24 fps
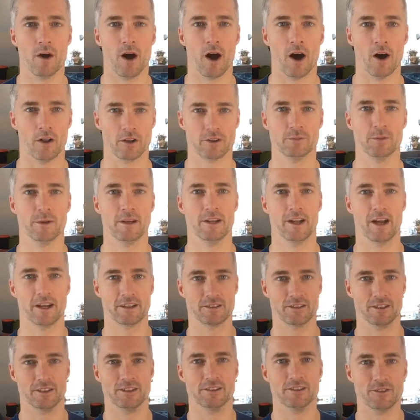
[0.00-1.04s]
I'll explain
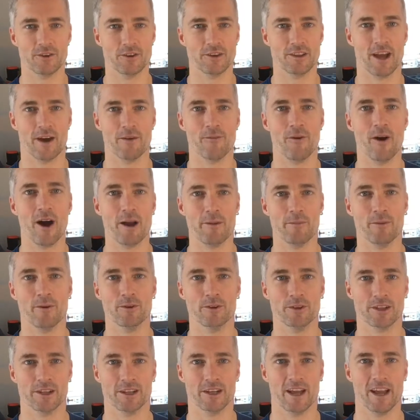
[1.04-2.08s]
actually during that why I'm
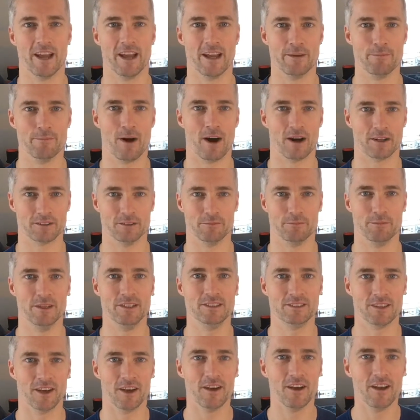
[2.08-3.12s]
holding a box of
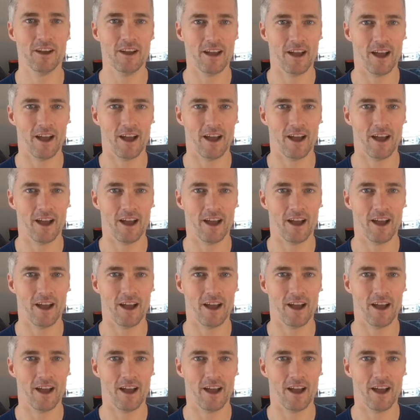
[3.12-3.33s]
pizza,